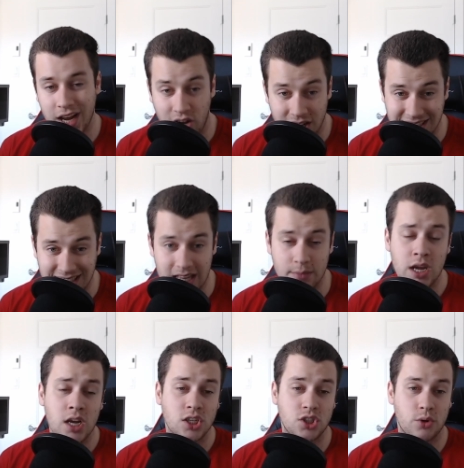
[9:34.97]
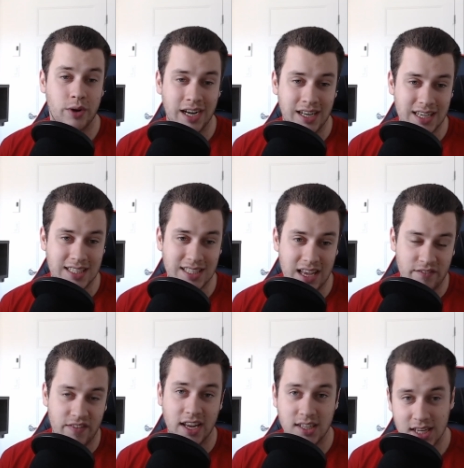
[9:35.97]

on Steam during this event,